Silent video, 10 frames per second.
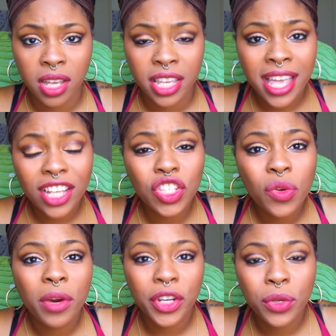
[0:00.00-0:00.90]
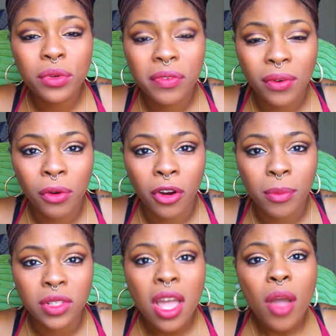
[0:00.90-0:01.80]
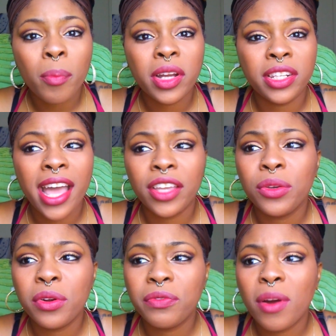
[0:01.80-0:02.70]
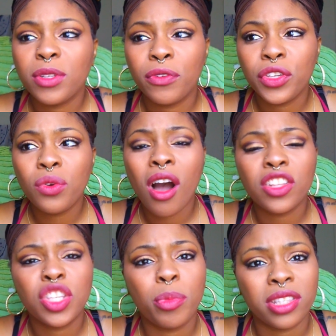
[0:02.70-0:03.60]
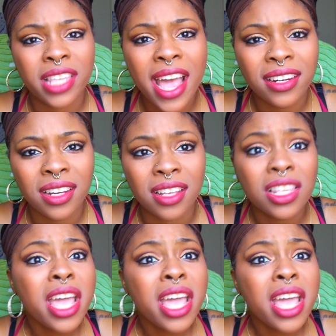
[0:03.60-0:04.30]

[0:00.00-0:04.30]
Yes, you wear uniforms, but that uniform is for you all to protect us.